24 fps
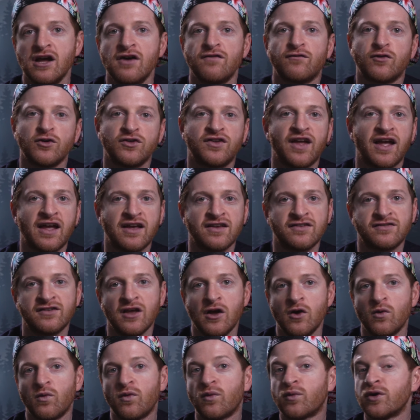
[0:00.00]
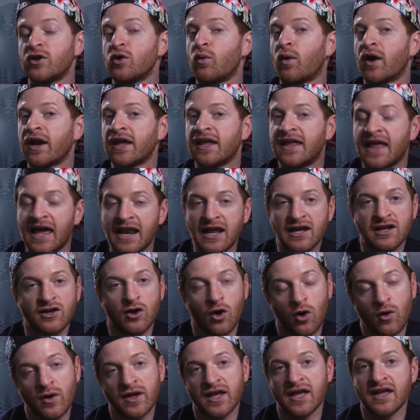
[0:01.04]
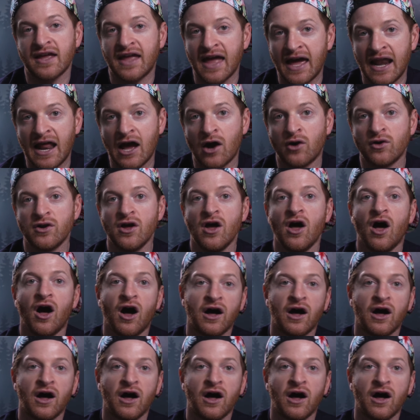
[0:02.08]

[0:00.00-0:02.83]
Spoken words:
for days where you want to get it going and get out